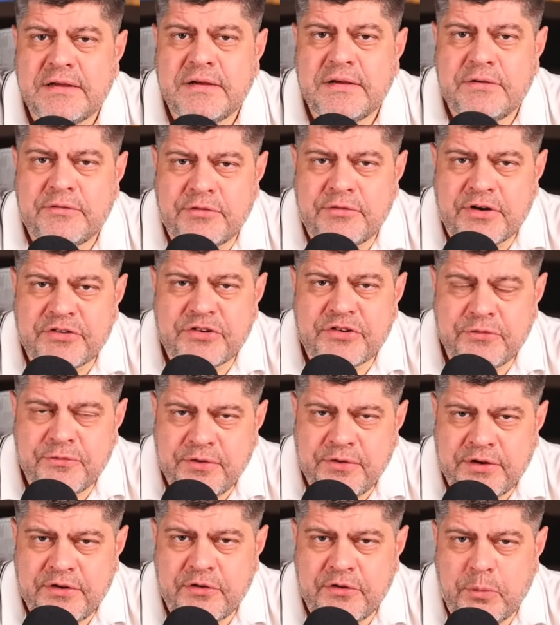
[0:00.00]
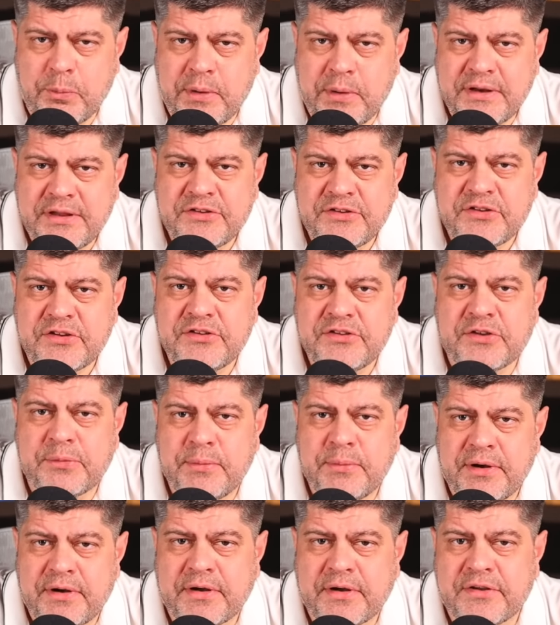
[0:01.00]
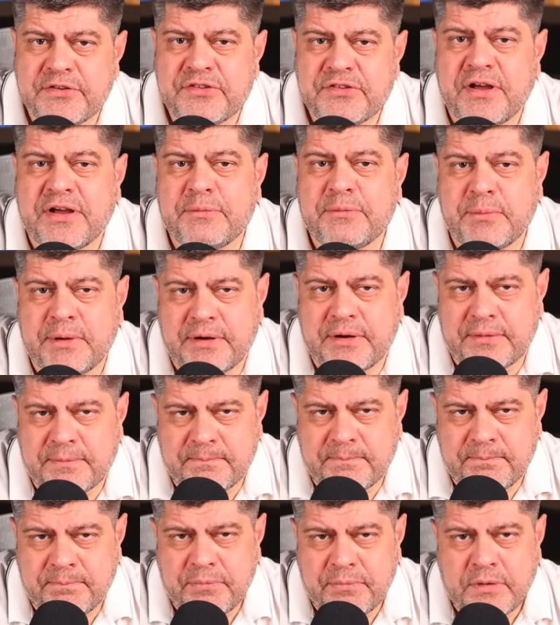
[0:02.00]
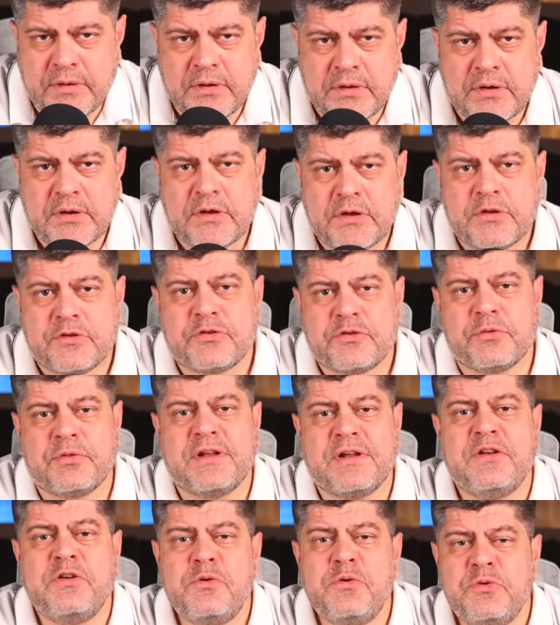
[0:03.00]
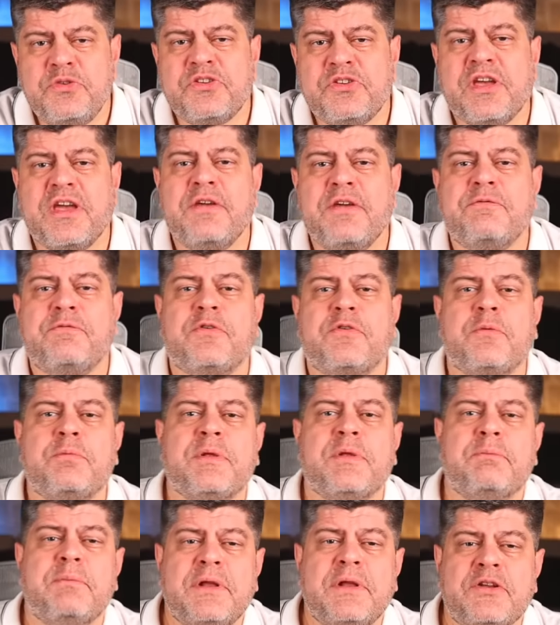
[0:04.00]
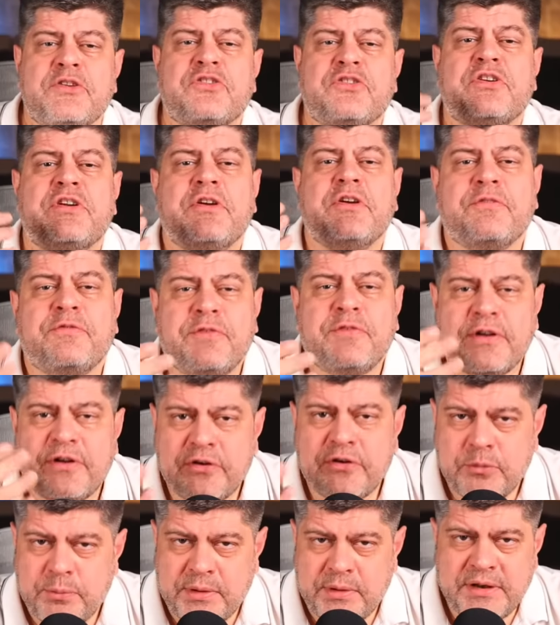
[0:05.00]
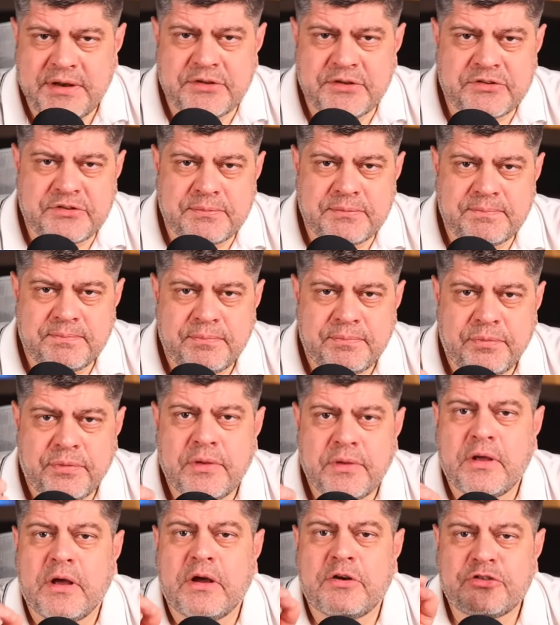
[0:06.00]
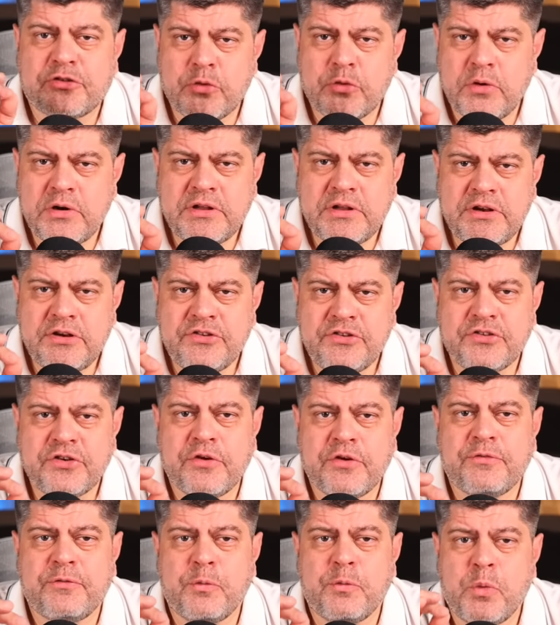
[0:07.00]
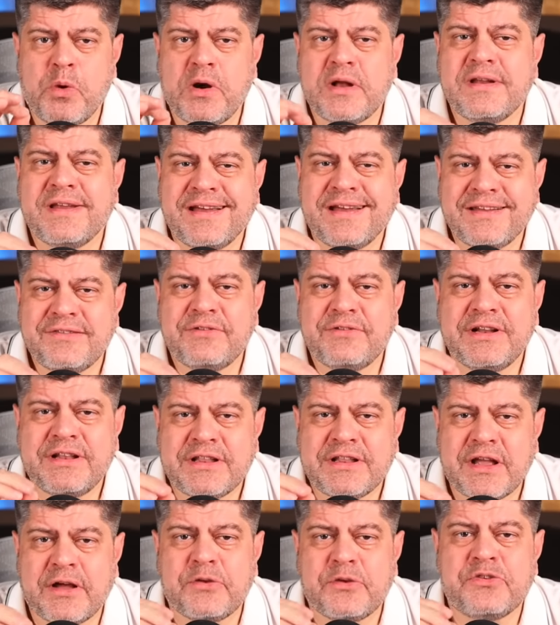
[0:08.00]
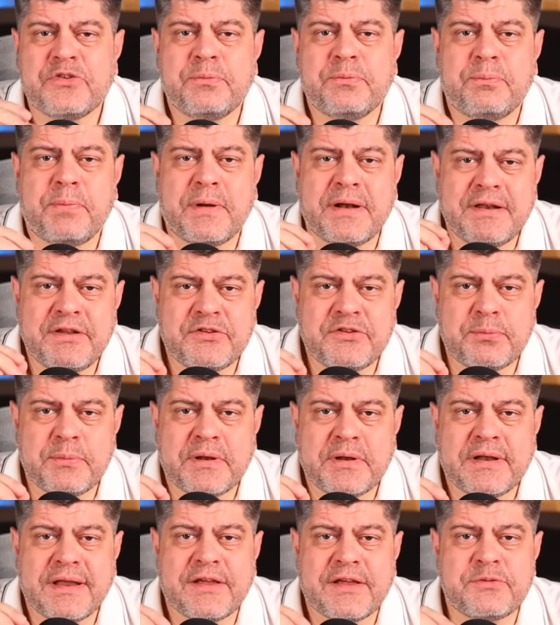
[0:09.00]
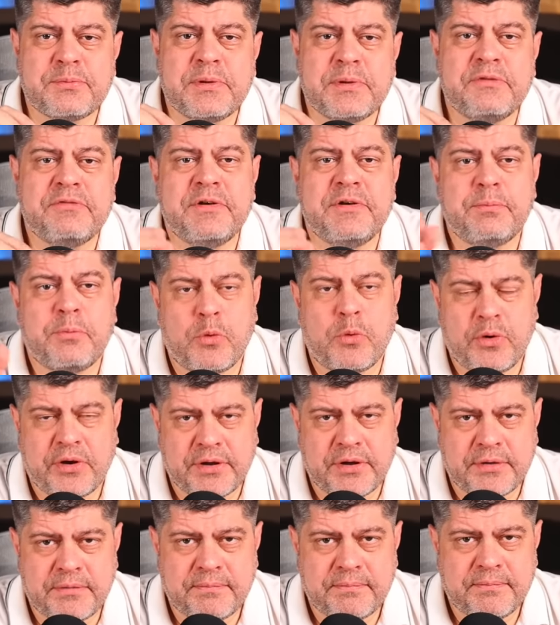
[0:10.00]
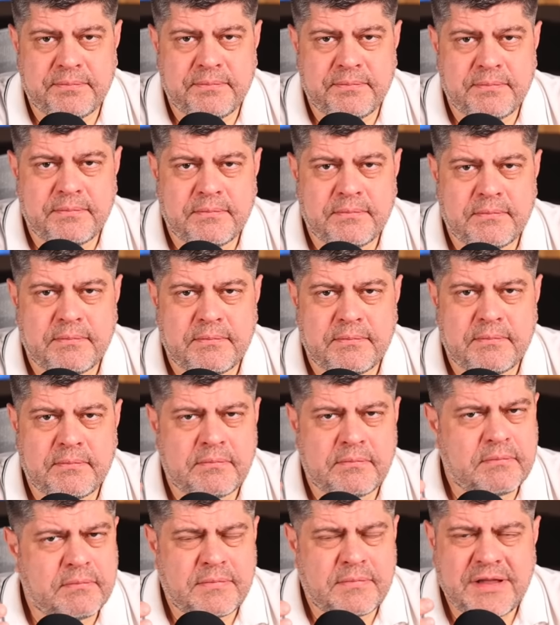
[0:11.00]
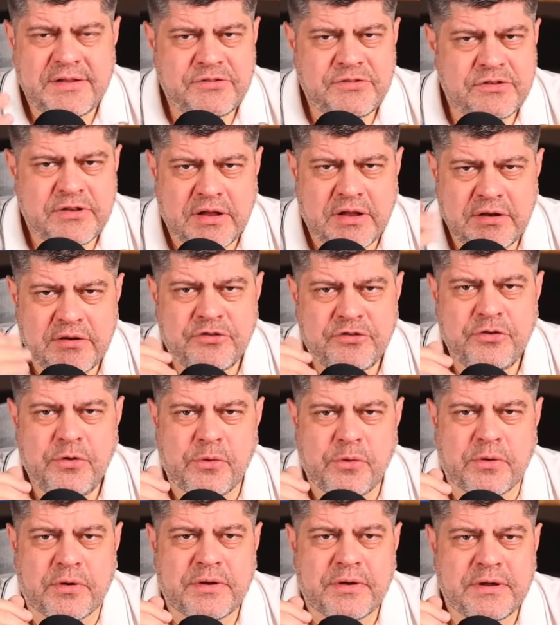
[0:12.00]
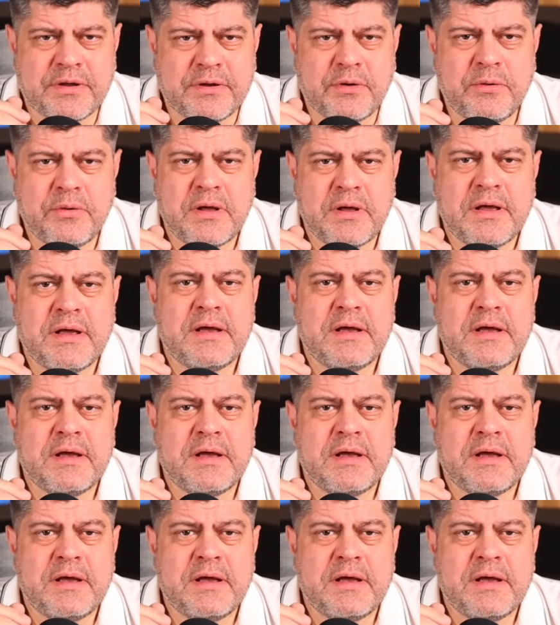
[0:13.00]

Russian Federal Police is America's nightmare. So the news came from the Ministry of Federal Police. A shortage of 100,000 policemen has been reported. That's not a joke, you know.